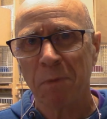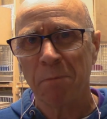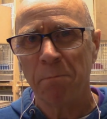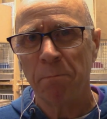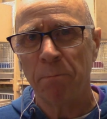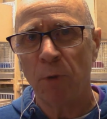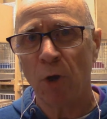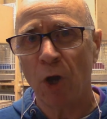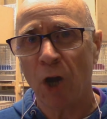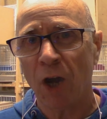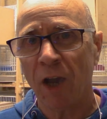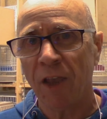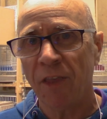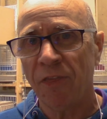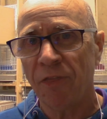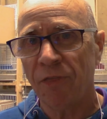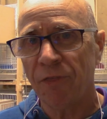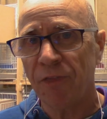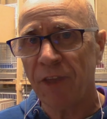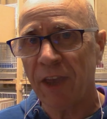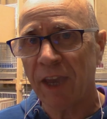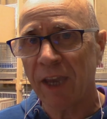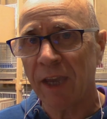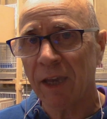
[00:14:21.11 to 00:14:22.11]
But I
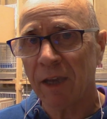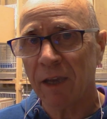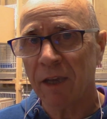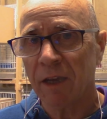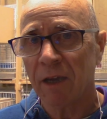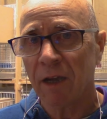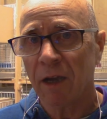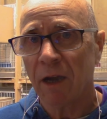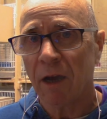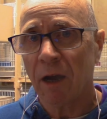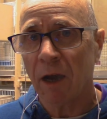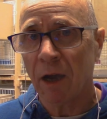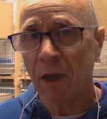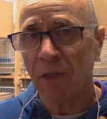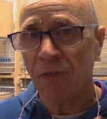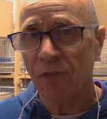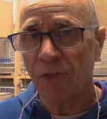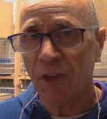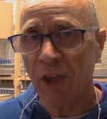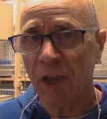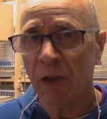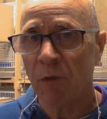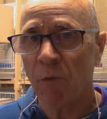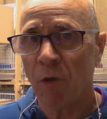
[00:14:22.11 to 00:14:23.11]
think
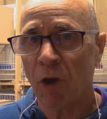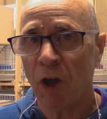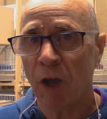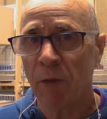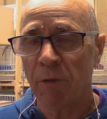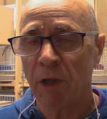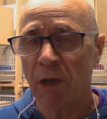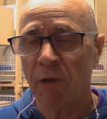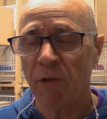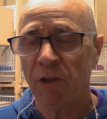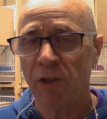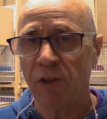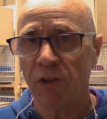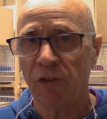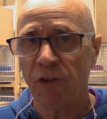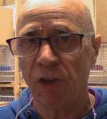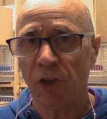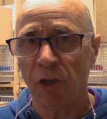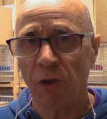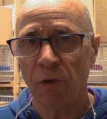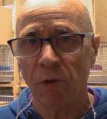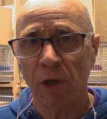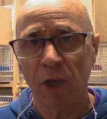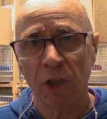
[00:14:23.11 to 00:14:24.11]
what I'm going to
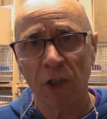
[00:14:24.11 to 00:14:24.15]
do